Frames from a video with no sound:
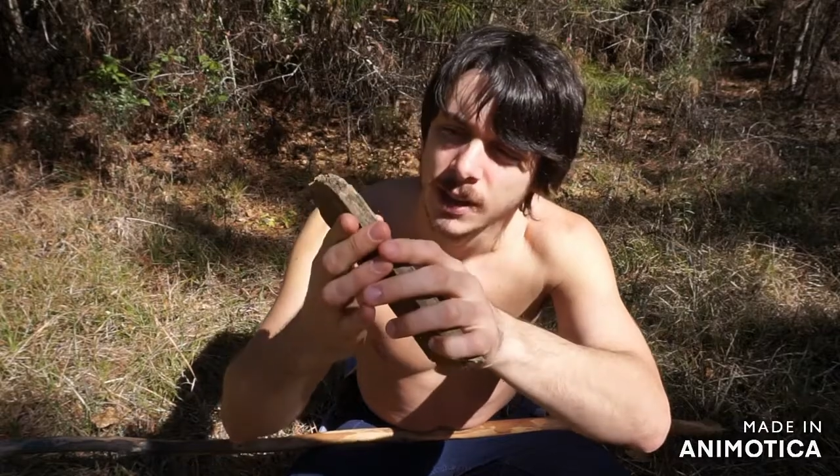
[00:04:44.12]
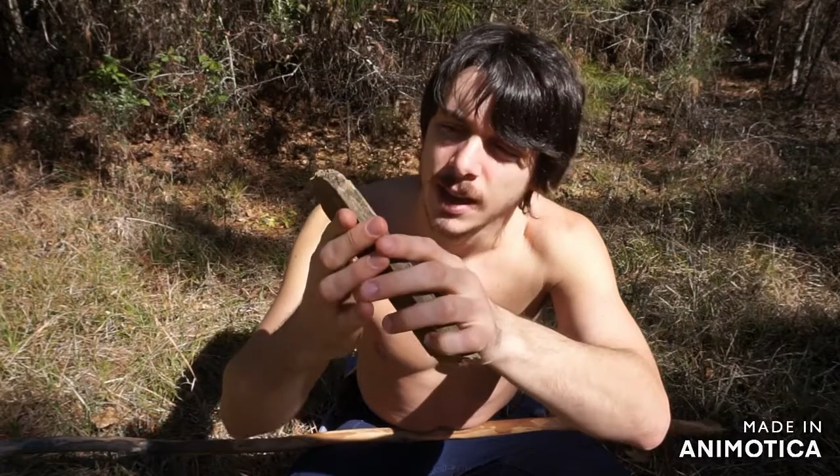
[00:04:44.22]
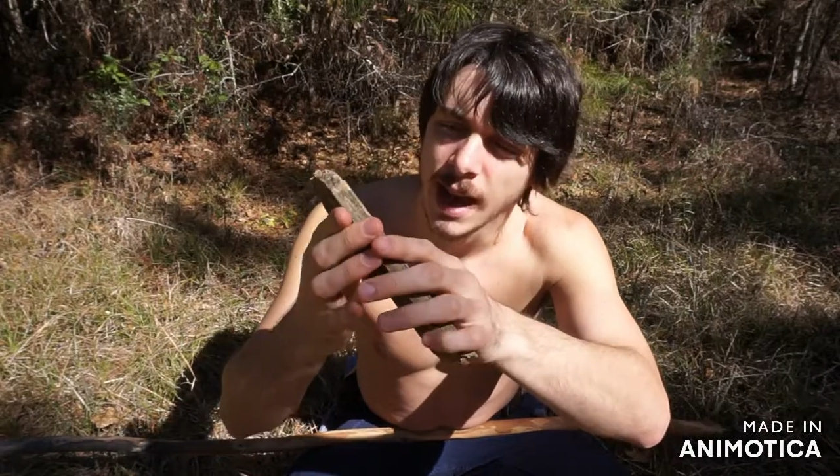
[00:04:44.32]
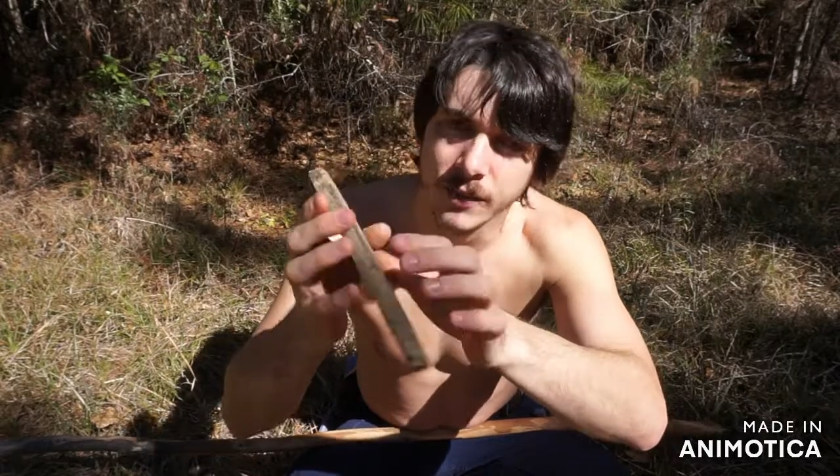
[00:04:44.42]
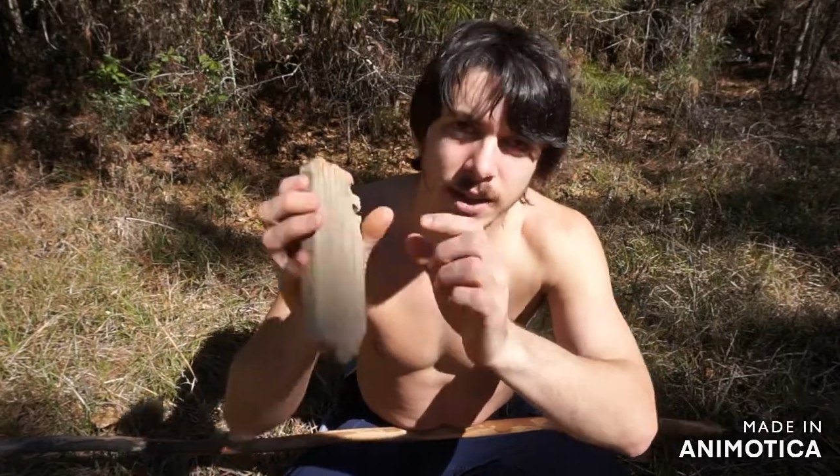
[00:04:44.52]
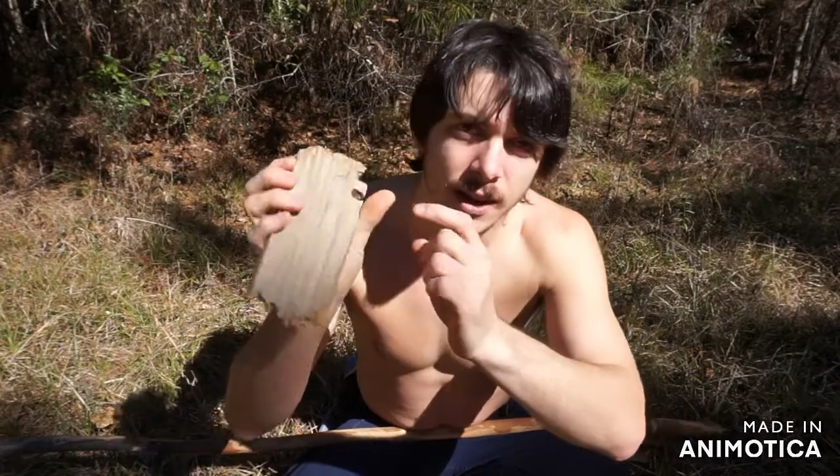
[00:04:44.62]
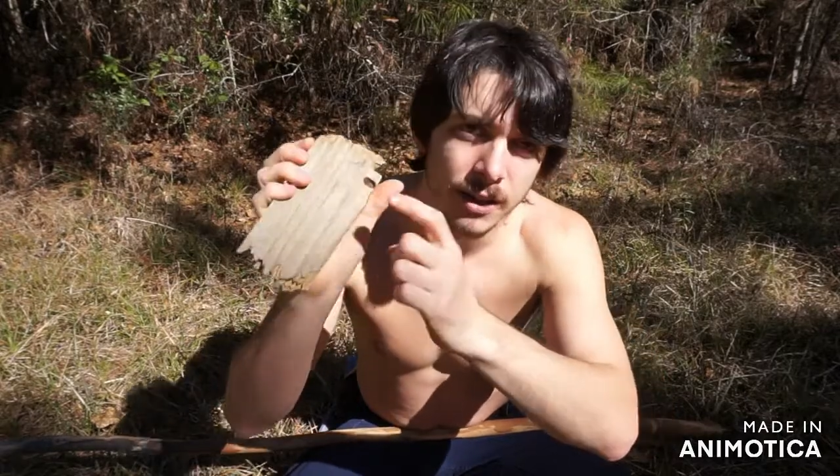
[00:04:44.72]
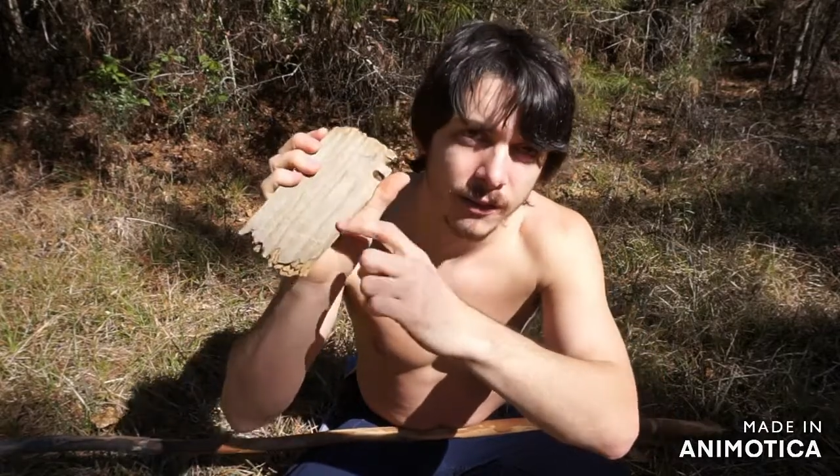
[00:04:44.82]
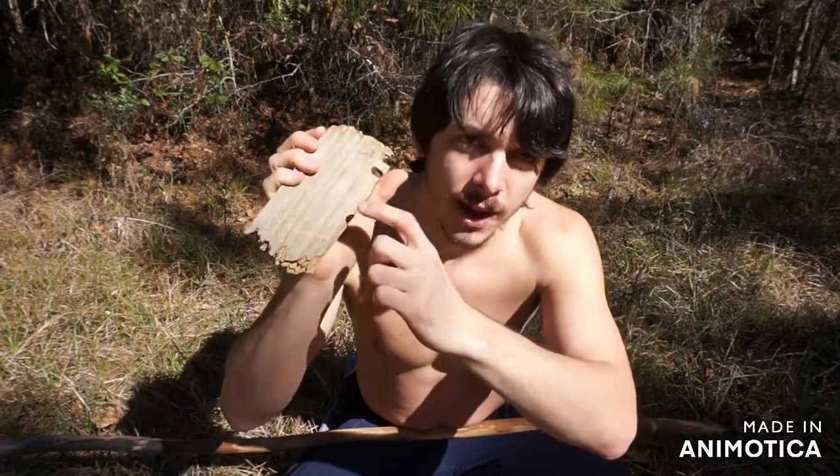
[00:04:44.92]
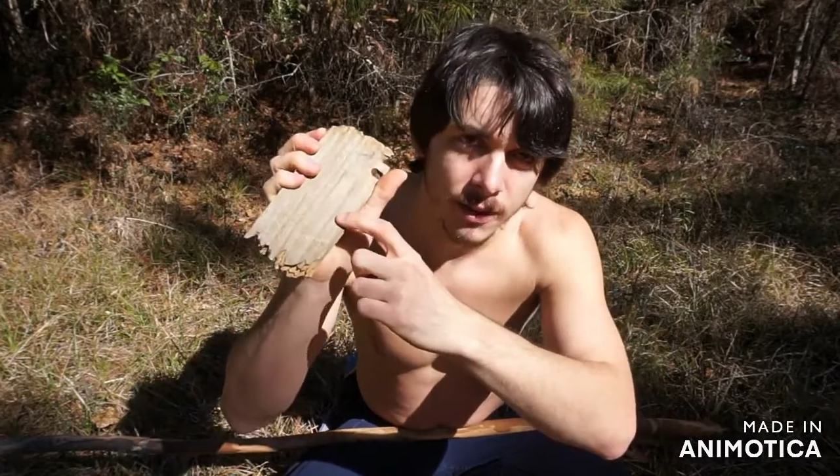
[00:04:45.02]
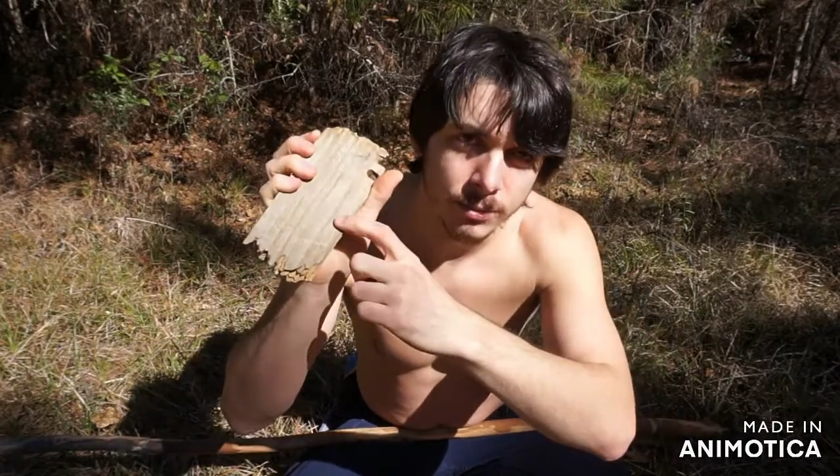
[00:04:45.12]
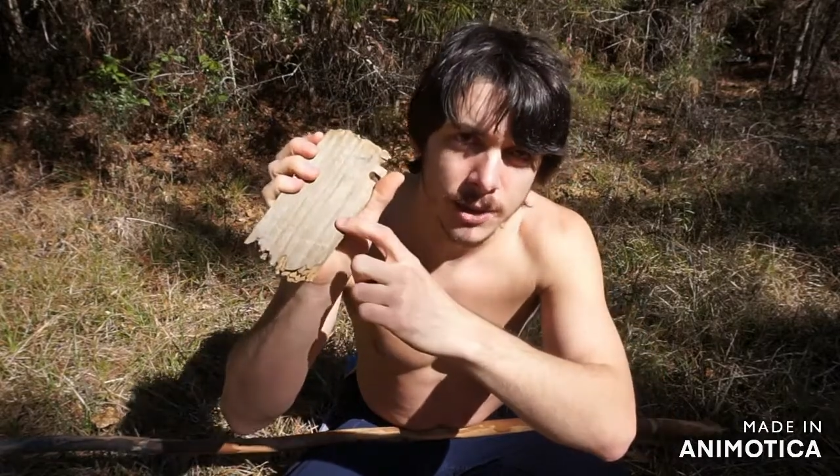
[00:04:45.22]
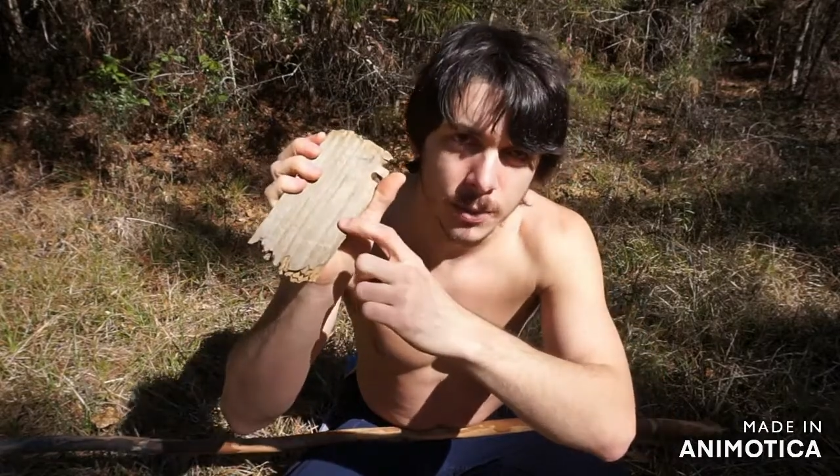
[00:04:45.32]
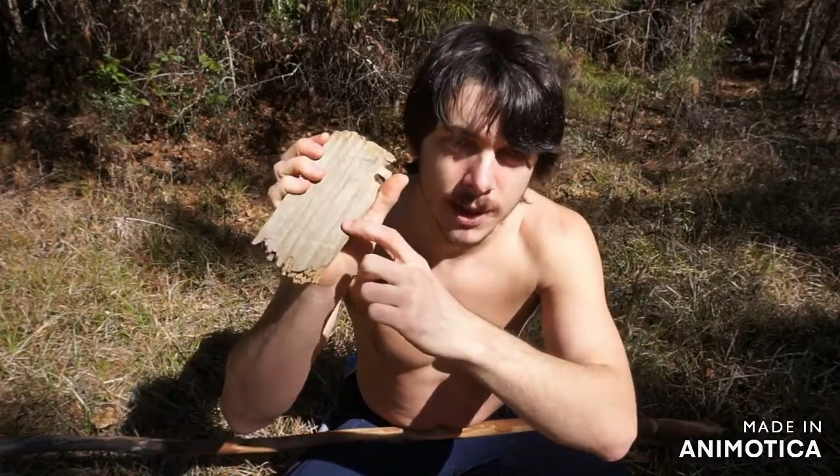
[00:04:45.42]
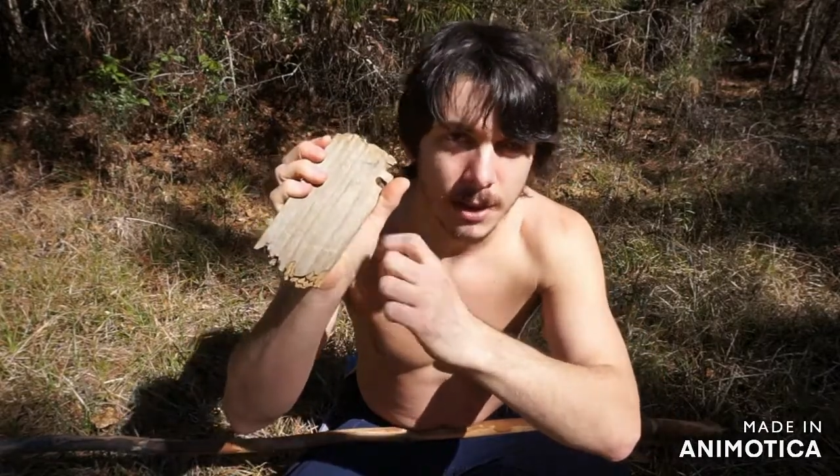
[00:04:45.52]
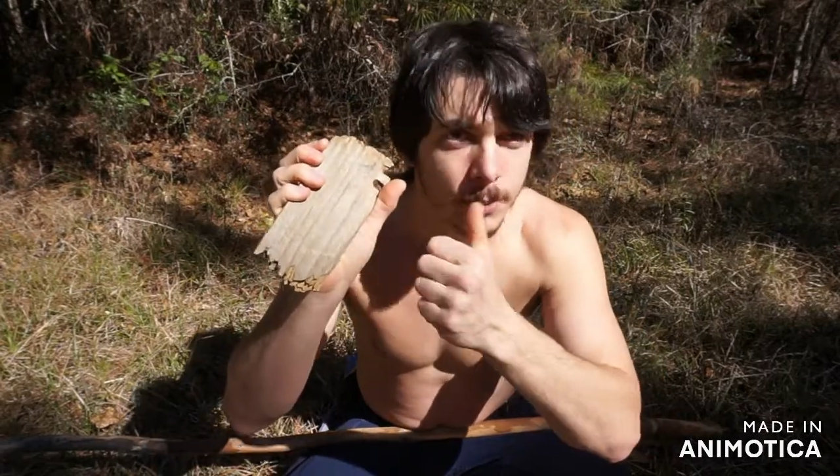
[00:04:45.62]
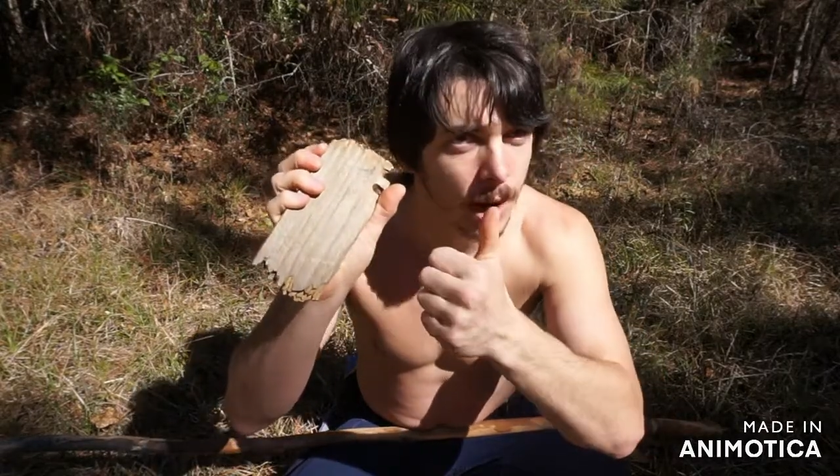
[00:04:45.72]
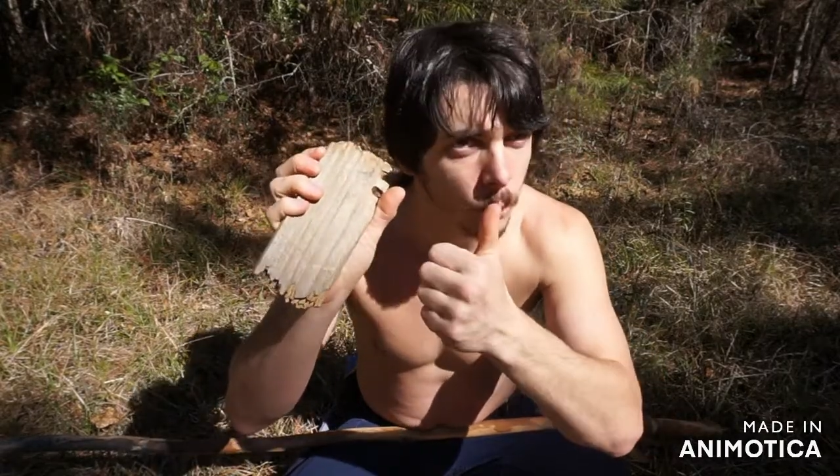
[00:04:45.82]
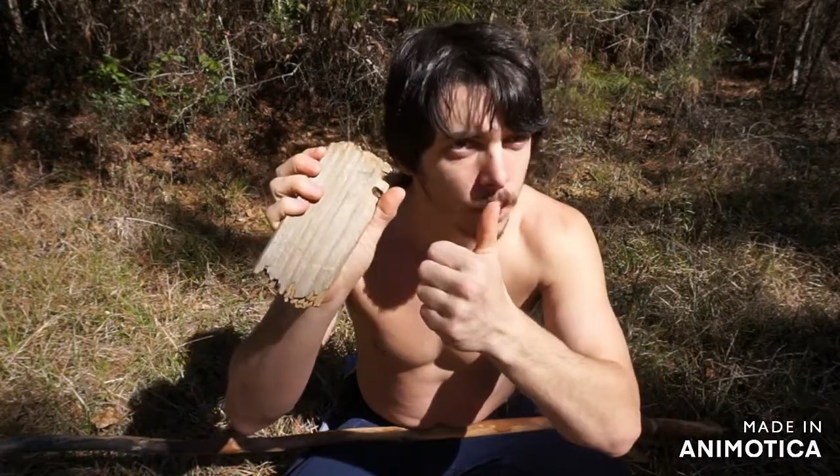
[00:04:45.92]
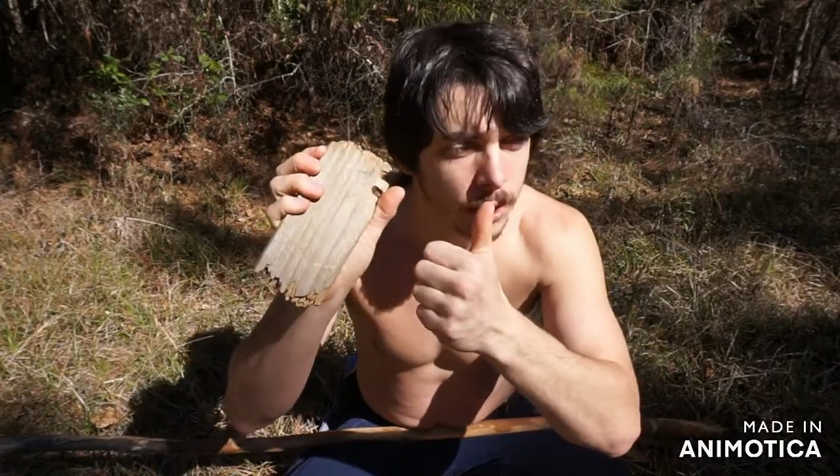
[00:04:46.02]
Haven't gotten a fire from this one yet, but
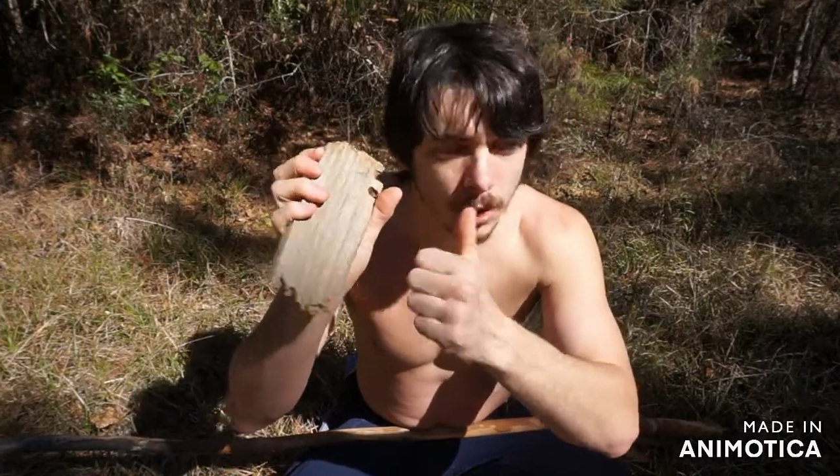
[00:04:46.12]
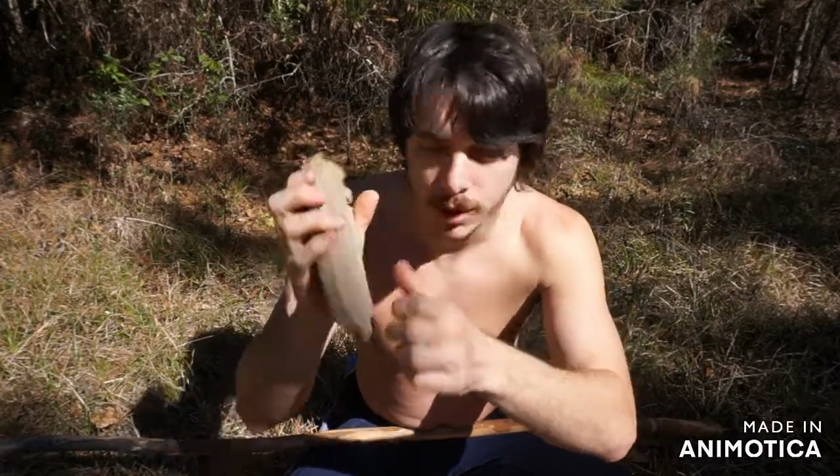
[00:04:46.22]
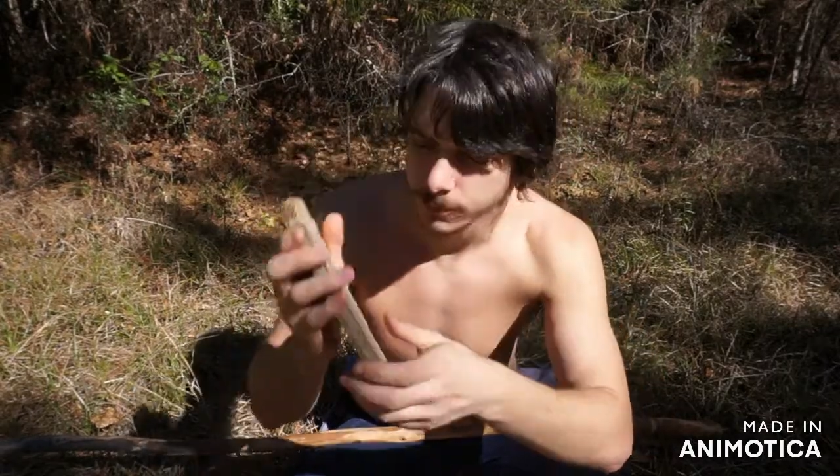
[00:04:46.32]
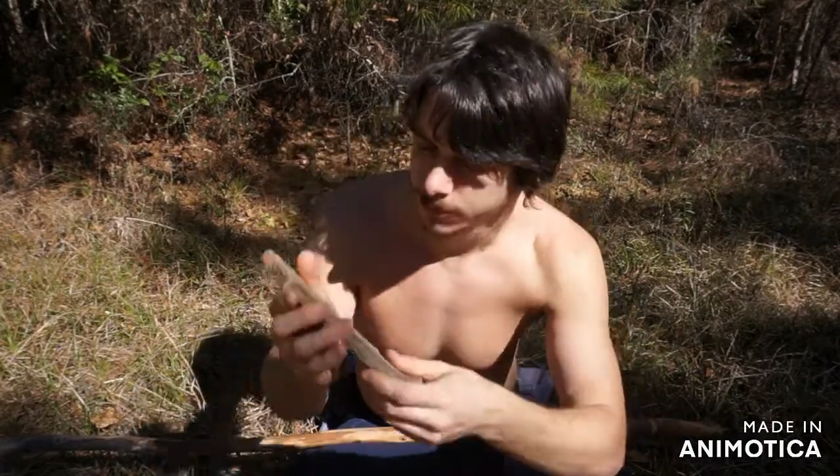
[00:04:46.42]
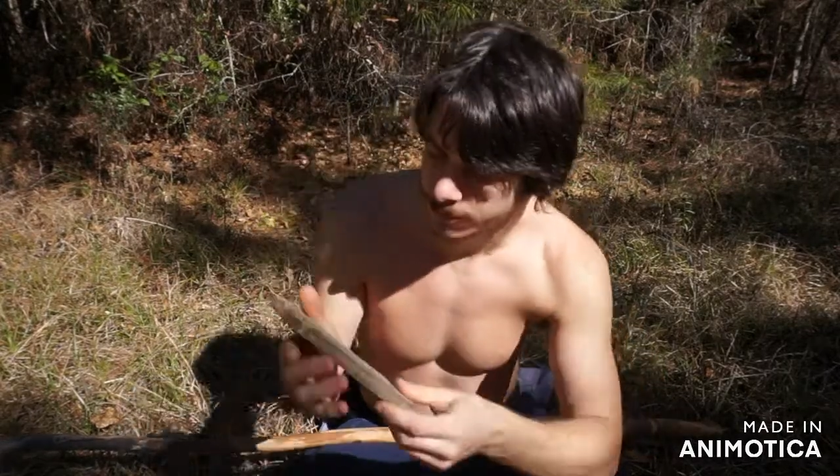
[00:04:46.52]
I'm working on it.